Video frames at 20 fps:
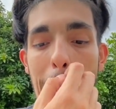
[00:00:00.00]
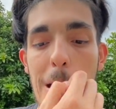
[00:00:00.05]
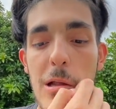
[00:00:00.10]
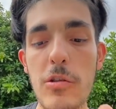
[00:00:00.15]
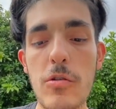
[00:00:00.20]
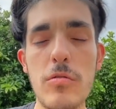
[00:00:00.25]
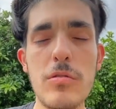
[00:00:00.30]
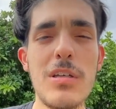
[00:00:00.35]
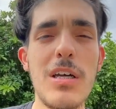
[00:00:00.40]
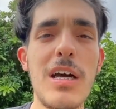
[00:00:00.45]

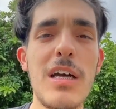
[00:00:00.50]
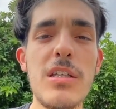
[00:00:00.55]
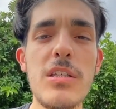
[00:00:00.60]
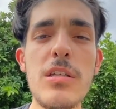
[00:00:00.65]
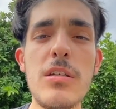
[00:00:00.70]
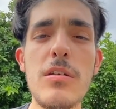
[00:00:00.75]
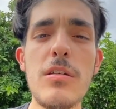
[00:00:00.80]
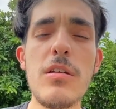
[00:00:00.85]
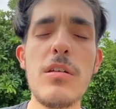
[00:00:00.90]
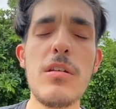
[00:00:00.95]
So Tai
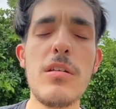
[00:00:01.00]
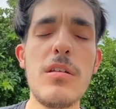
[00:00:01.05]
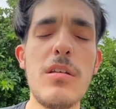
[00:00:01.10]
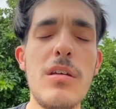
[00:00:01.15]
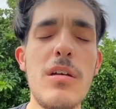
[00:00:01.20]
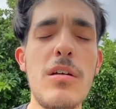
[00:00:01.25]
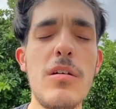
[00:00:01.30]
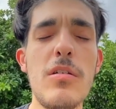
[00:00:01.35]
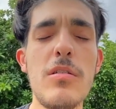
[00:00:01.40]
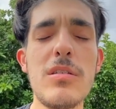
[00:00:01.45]

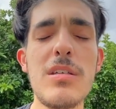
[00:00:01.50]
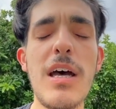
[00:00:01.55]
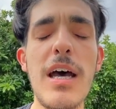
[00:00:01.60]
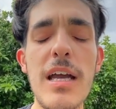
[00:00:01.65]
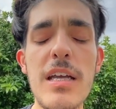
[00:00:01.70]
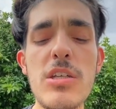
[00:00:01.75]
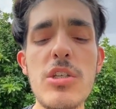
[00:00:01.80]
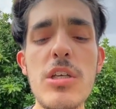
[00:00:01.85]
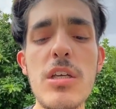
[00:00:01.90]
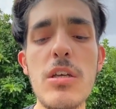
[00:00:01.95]

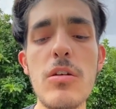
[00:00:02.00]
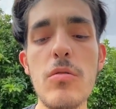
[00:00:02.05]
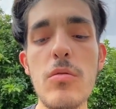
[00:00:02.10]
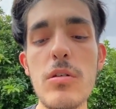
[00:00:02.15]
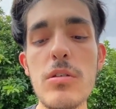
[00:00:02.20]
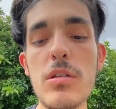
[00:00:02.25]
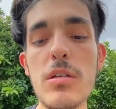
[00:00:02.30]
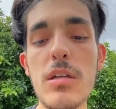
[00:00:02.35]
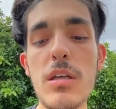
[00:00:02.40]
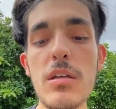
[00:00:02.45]
Chi
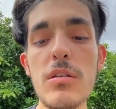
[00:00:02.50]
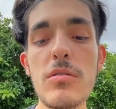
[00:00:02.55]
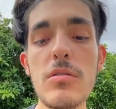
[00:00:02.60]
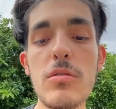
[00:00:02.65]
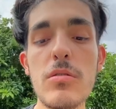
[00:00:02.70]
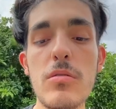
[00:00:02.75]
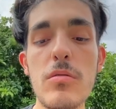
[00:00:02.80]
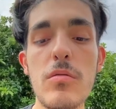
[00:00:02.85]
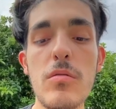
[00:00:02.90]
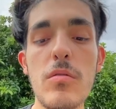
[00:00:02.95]

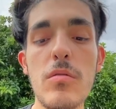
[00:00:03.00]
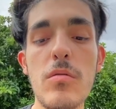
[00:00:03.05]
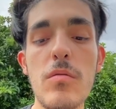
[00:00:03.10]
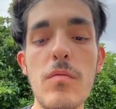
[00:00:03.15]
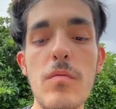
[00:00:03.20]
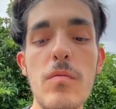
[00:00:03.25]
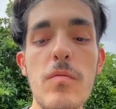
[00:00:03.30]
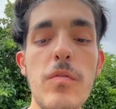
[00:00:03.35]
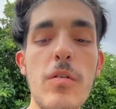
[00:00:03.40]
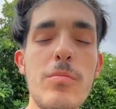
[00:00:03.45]
originates
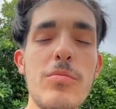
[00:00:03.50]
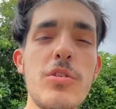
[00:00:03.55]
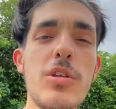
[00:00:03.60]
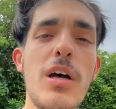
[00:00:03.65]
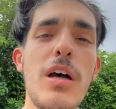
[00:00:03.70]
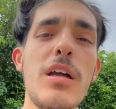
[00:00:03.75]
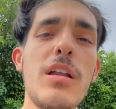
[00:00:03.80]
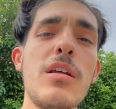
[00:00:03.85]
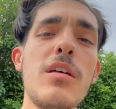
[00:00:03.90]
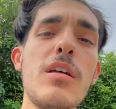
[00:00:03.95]
from
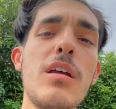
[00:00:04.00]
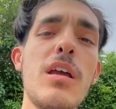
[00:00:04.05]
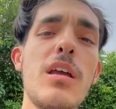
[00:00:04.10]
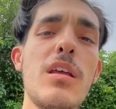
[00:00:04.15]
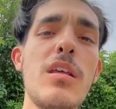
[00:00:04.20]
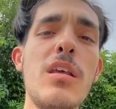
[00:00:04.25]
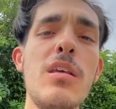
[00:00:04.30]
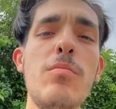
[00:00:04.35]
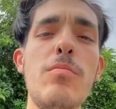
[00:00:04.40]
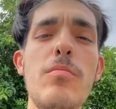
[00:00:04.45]
China
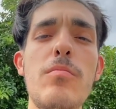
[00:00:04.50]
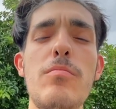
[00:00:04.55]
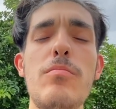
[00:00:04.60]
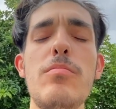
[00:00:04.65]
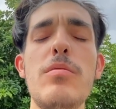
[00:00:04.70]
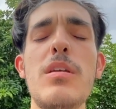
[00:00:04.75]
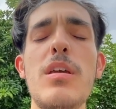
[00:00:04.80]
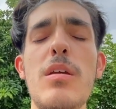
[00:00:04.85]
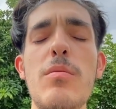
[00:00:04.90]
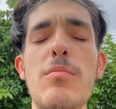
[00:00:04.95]
and
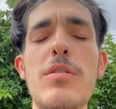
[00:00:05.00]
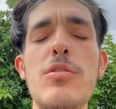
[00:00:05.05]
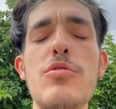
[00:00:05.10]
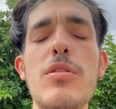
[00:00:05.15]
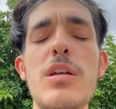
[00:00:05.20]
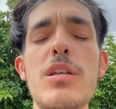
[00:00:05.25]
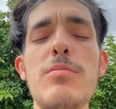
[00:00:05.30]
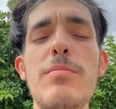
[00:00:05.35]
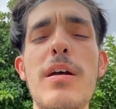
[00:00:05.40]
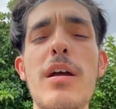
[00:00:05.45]
can be
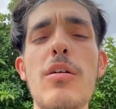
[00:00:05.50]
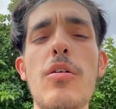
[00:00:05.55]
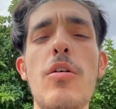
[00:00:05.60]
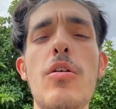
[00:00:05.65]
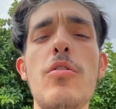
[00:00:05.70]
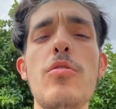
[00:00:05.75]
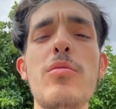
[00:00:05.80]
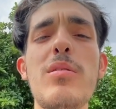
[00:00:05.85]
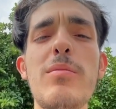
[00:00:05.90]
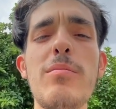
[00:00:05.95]
traced back
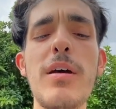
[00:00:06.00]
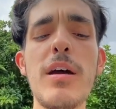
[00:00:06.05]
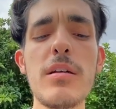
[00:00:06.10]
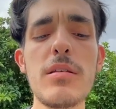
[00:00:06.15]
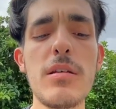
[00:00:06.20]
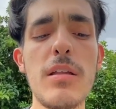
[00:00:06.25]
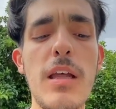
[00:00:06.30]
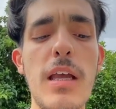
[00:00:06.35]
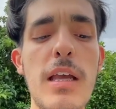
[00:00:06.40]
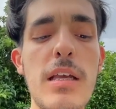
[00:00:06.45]
all the way back
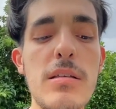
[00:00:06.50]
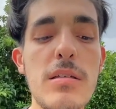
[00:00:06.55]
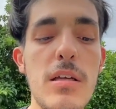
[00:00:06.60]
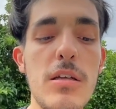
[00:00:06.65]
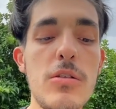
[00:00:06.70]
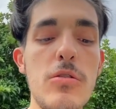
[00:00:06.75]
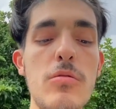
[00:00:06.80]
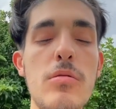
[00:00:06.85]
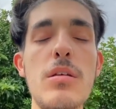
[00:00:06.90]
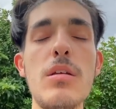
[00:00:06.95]
to the 8th
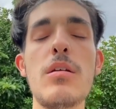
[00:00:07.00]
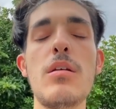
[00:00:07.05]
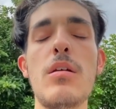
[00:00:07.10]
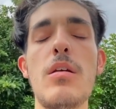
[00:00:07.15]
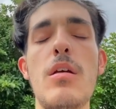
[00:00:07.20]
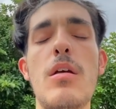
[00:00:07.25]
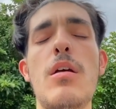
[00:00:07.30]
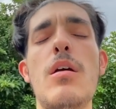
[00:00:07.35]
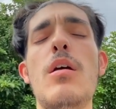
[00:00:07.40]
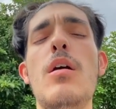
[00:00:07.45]
century.
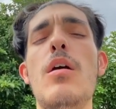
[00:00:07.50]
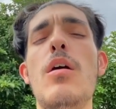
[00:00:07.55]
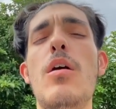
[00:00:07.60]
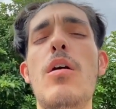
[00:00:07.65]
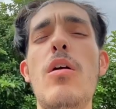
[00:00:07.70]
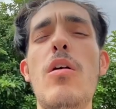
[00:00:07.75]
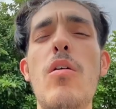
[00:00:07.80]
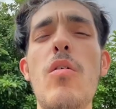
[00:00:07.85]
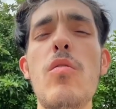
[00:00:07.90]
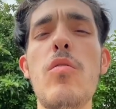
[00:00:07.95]

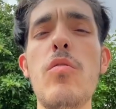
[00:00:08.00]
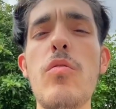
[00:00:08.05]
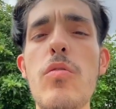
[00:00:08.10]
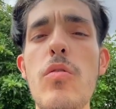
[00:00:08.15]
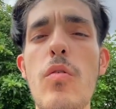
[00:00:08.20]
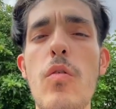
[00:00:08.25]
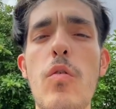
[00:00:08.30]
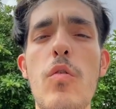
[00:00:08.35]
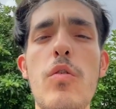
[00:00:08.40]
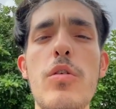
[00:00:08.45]
Although the
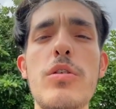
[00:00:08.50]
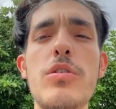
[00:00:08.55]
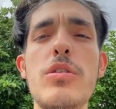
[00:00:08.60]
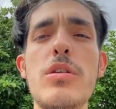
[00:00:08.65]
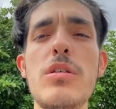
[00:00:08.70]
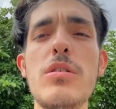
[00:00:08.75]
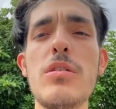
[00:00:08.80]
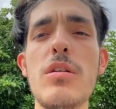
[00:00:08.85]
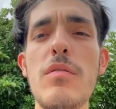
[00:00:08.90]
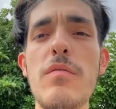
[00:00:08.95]

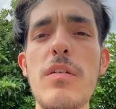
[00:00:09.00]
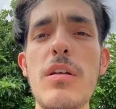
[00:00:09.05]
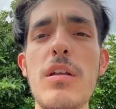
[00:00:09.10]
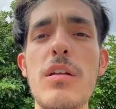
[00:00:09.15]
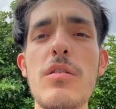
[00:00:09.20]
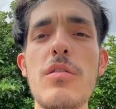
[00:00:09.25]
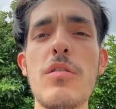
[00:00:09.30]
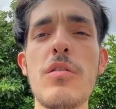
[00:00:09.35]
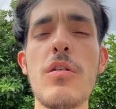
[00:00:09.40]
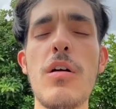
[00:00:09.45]
origins of it
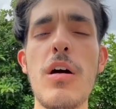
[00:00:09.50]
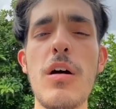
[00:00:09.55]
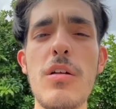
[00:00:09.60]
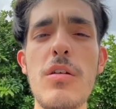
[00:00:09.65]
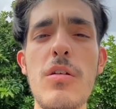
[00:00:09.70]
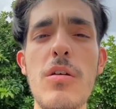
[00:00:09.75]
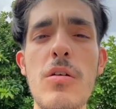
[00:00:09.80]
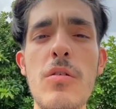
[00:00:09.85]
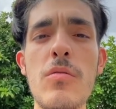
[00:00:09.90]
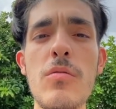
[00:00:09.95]
are
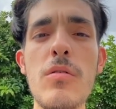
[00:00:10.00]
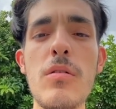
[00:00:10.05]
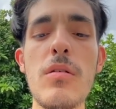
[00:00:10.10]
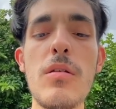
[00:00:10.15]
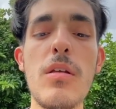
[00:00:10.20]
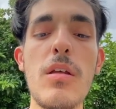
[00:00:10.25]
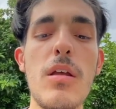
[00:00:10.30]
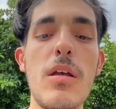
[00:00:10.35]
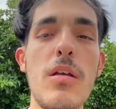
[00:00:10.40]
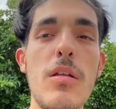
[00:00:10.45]
unknown,
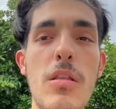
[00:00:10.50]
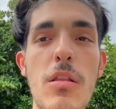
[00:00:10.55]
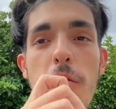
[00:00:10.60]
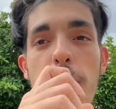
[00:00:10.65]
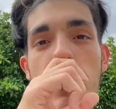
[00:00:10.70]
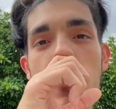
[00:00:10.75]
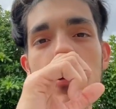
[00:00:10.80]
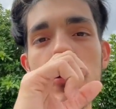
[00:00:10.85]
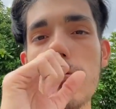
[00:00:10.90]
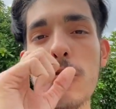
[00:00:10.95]
the
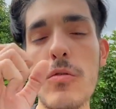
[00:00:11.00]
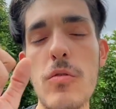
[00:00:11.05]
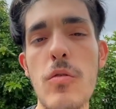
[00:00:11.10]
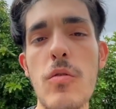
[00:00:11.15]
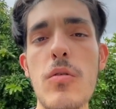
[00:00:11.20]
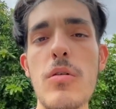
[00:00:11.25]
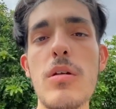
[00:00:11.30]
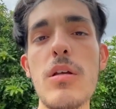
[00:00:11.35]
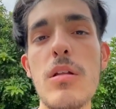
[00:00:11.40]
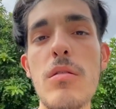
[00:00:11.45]
first
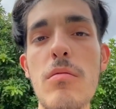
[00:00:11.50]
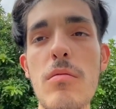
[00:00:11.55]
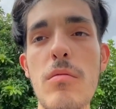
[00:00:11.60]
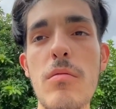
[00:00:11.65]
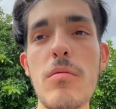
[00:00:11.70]
recorded